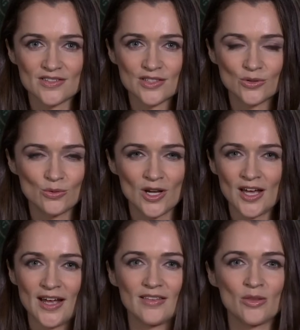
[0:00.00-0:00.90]
So
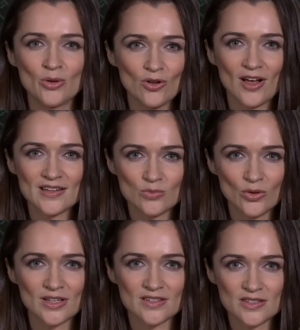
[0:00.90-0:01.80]
the middle class will
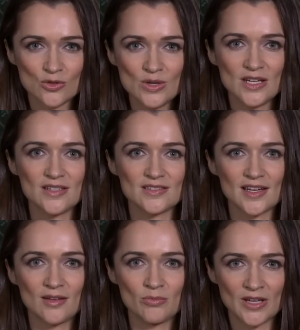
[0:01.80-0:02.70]
get squeezed
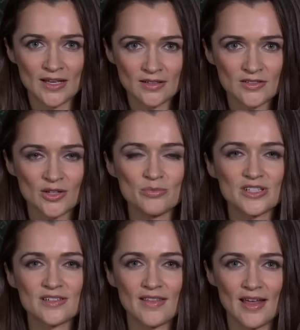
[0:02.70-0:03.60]
and get dumped
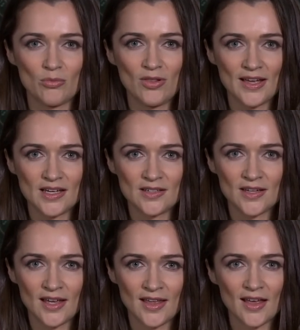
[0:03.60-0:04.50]
into that plan
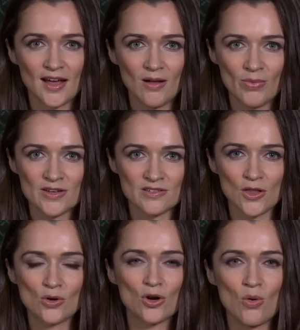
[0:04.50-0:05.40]
that is
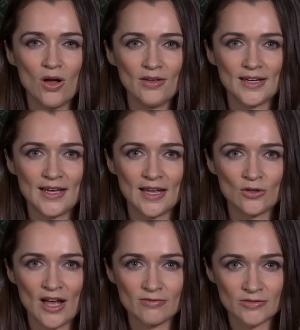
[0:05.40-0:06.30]
lower quality, and you'll
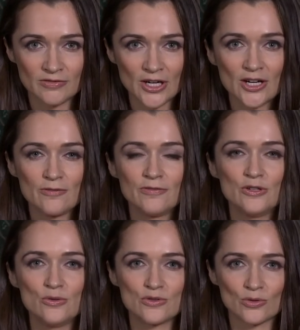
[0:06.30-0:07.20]
have a very
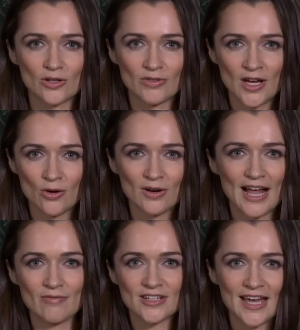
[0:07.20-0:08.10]
few sort of. We're going to
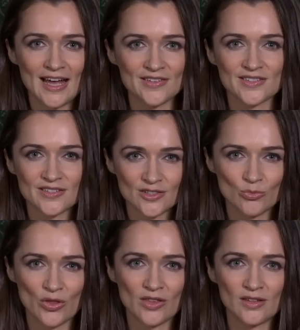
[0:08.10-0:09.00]
have a caste system
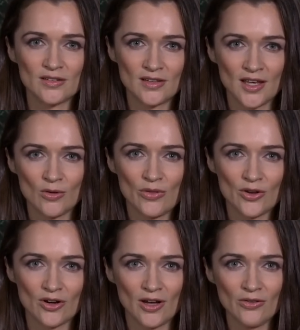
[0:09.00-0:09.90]
within
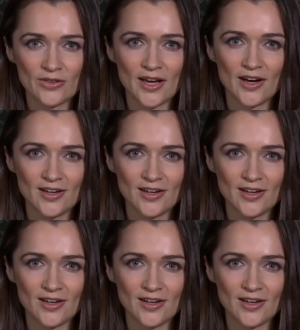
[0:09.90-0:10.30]
our healthcare.